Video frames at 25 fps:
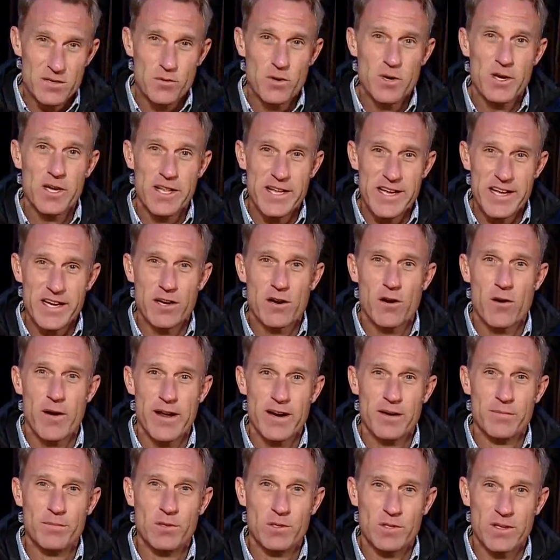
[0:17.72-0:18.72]
really
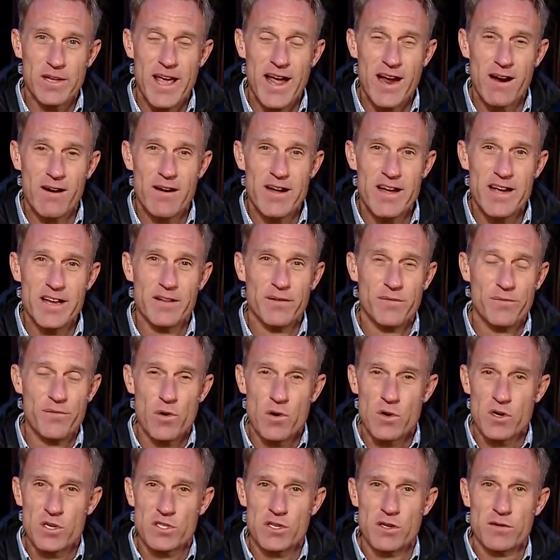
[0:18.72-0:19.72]
incredible, Gary, and the
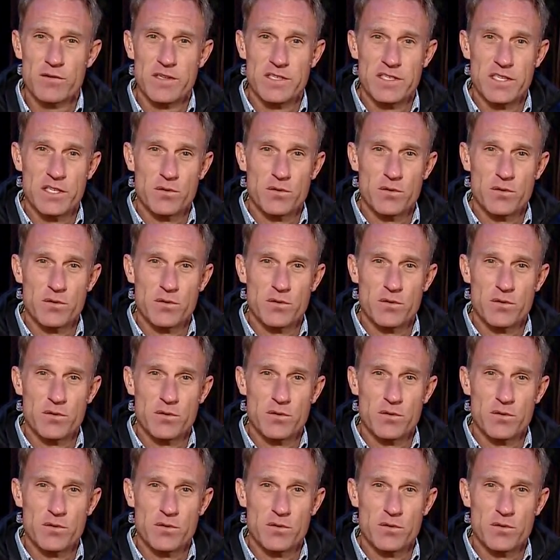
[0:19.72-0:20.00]
Forest Service